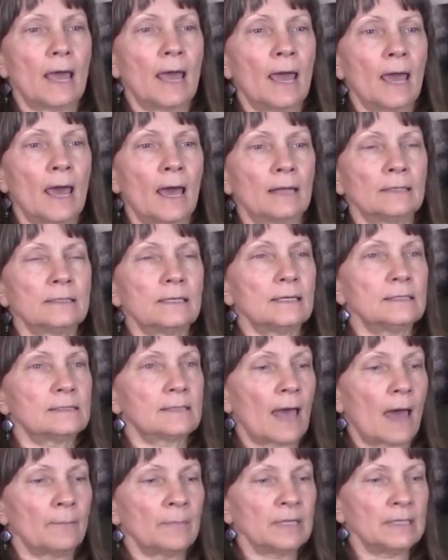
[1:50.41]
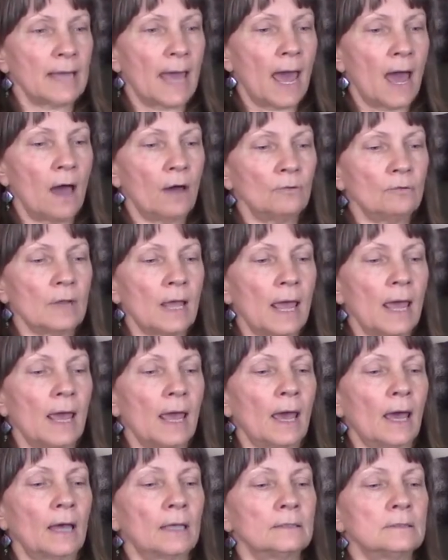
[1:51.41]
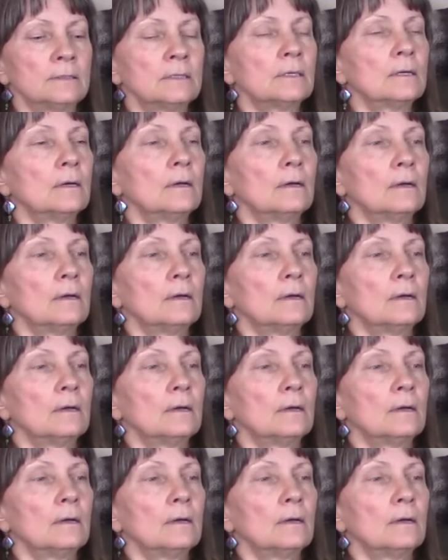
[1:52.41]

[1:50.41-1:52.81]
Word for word: And he sat me down and